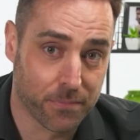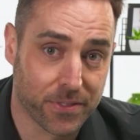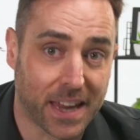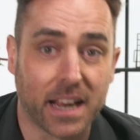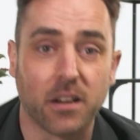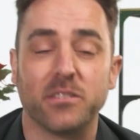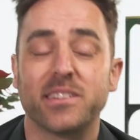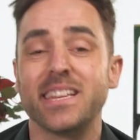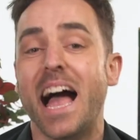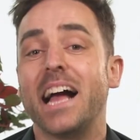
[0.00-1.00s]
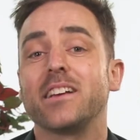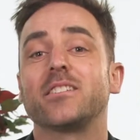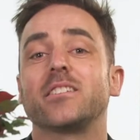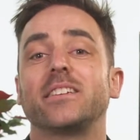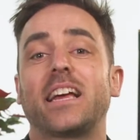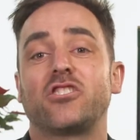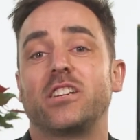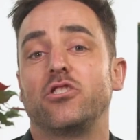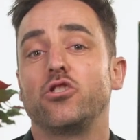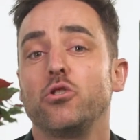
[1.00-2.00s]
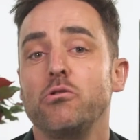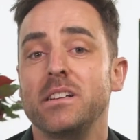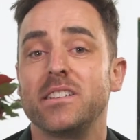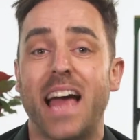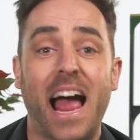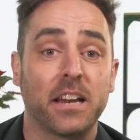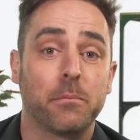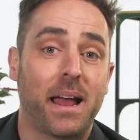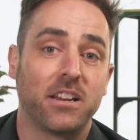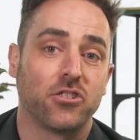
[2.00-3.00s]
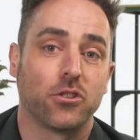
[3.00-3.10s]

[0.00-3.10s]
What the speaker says: That includes tax, national insurance, and pension